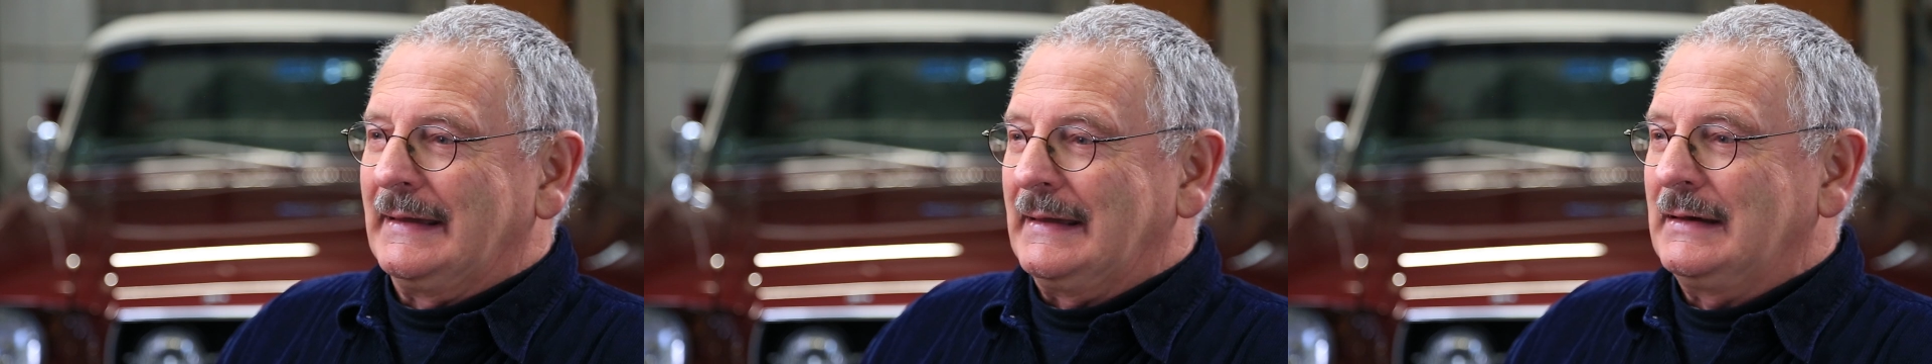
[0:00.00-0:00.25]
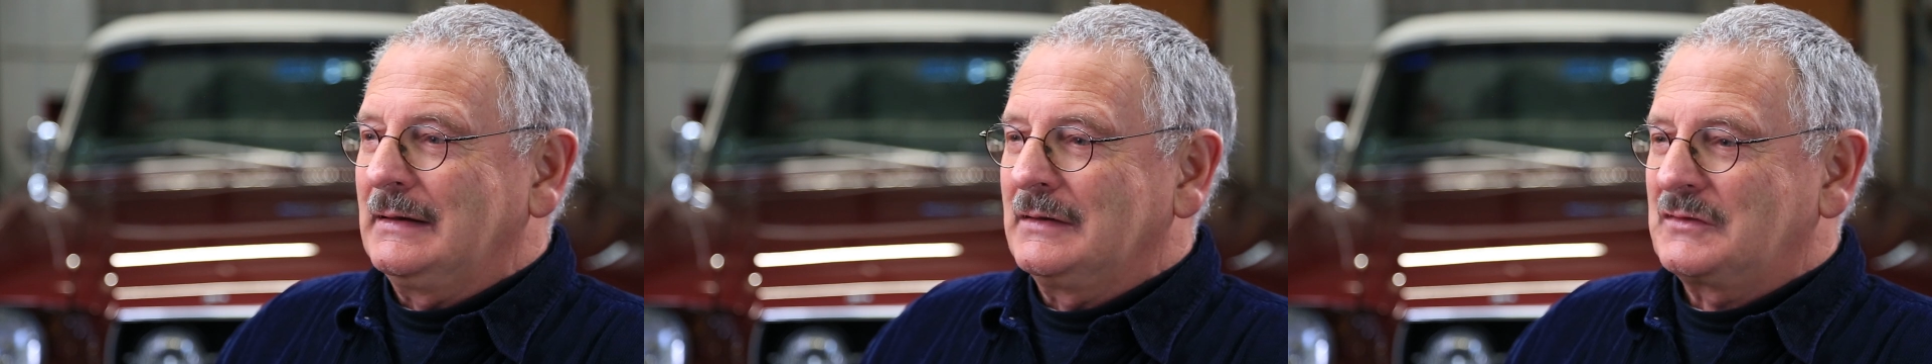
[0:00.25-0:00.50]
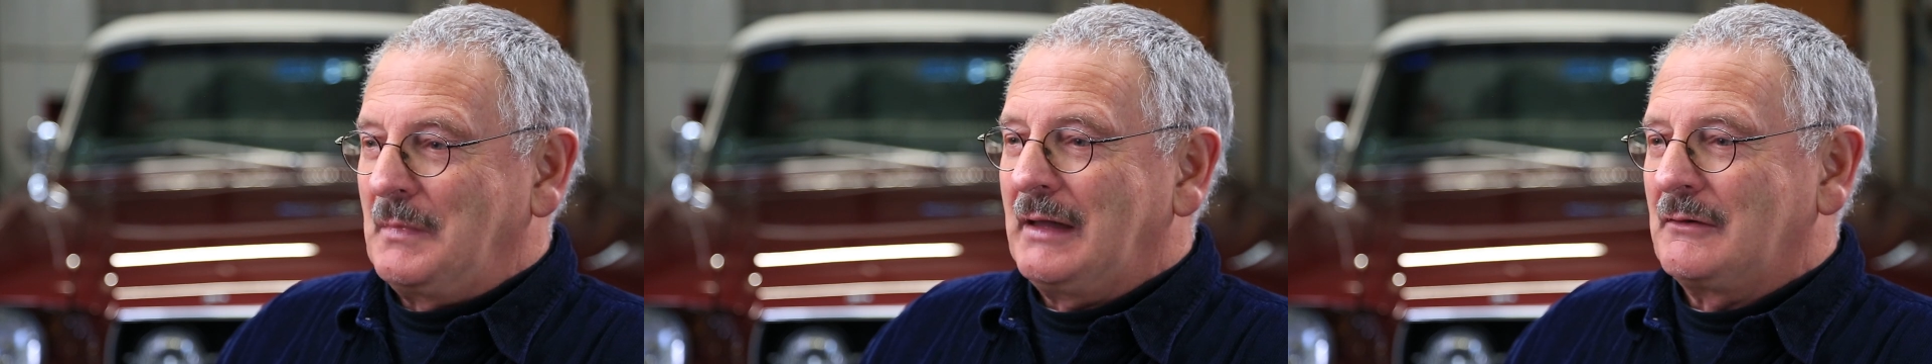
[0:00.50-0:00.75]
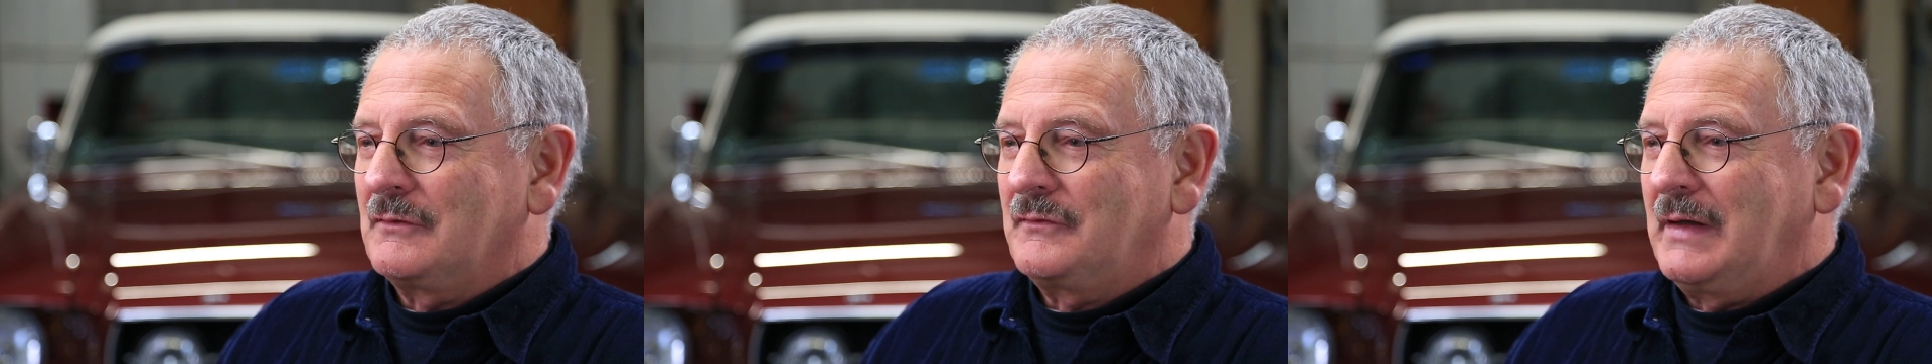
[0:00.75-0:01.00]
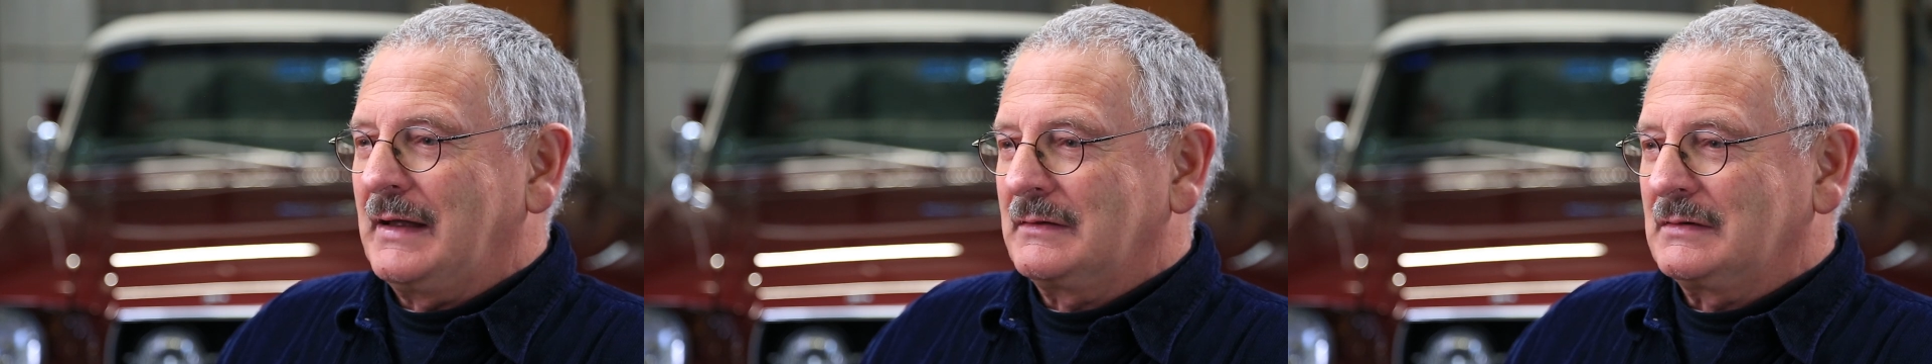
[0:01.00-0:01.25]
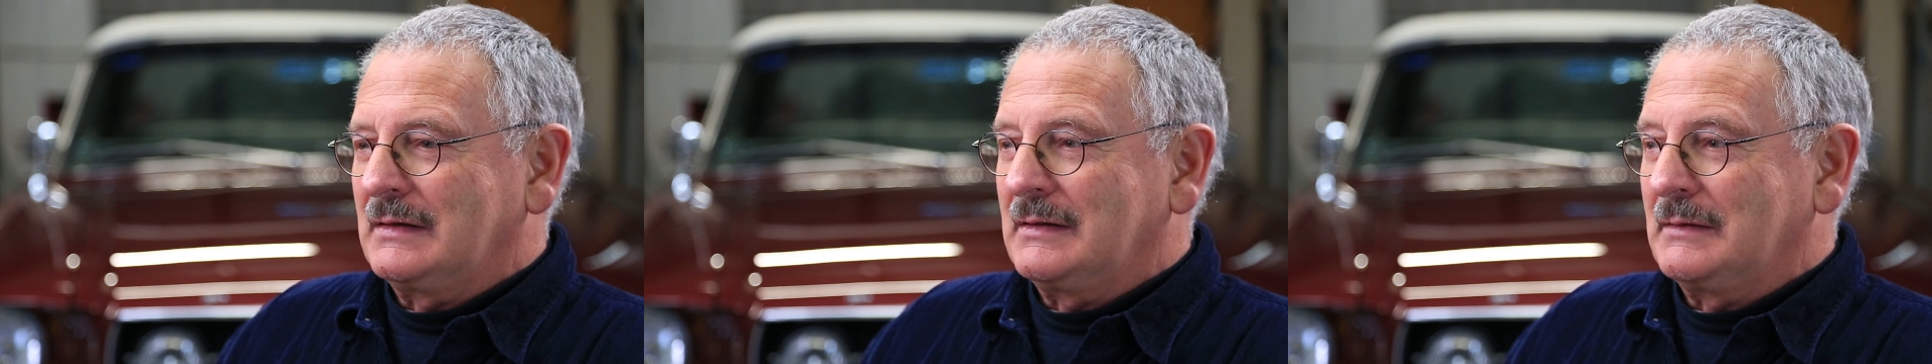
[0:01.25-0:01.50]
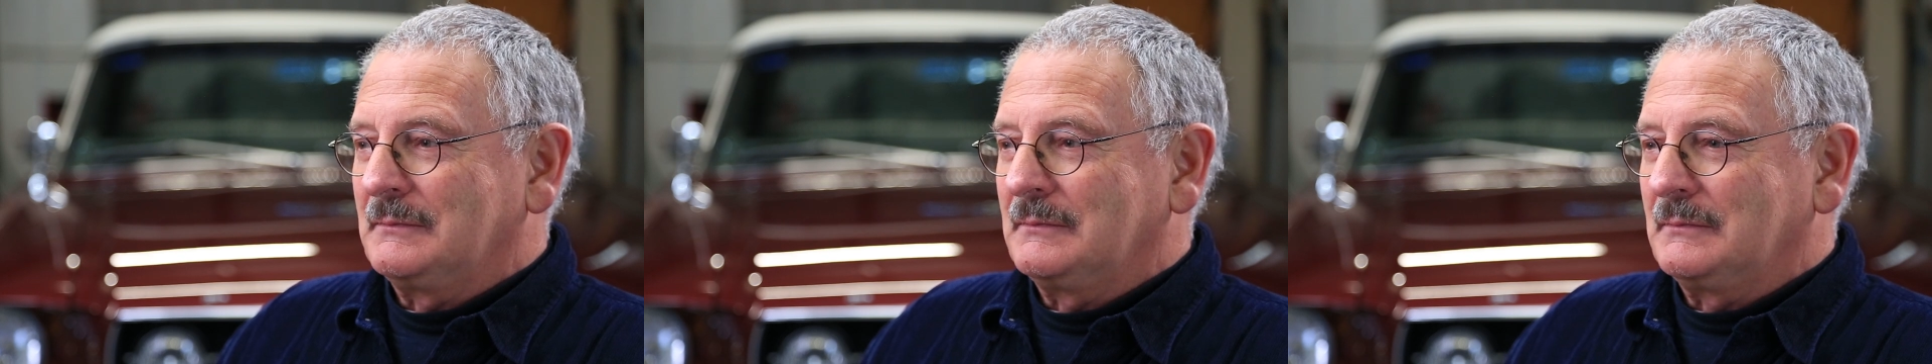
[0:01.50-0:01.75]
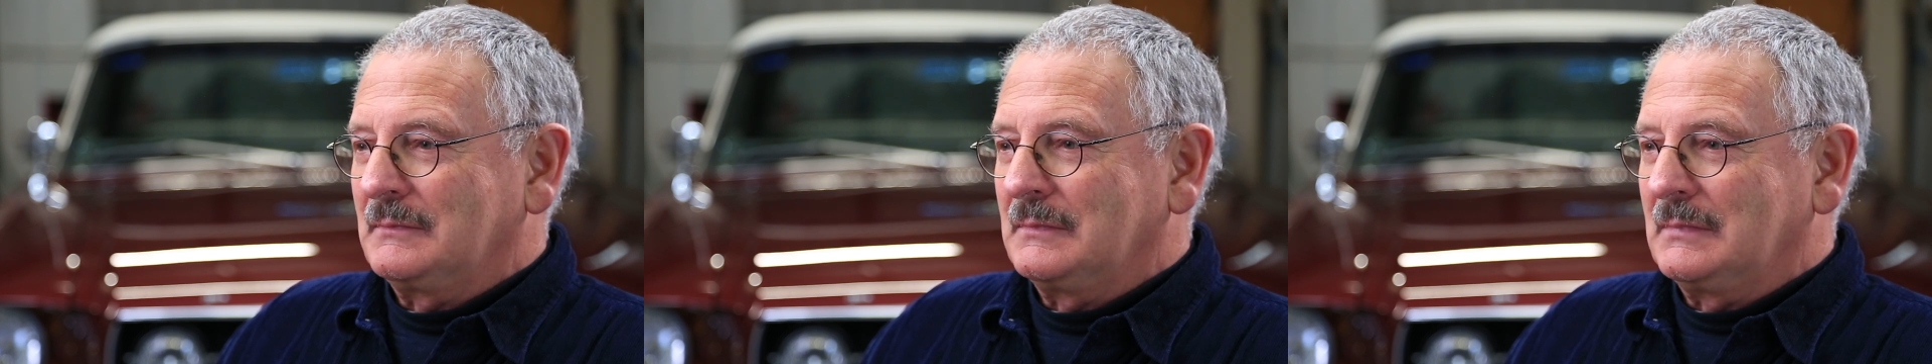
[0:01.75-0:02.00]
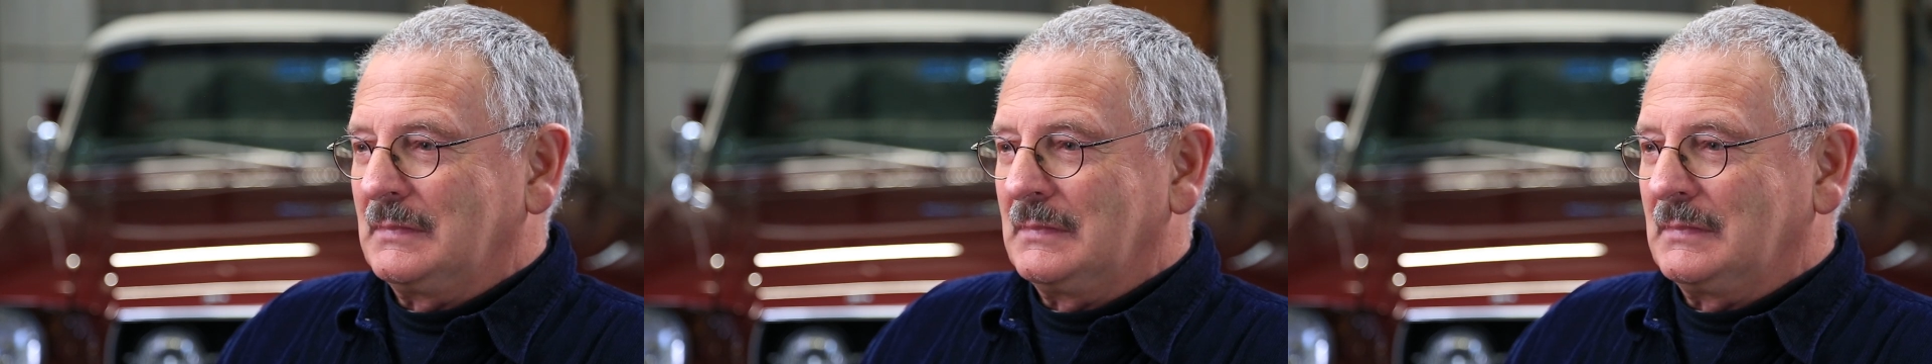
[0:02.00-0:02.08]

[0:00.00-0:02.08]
And as a matter of fact, um,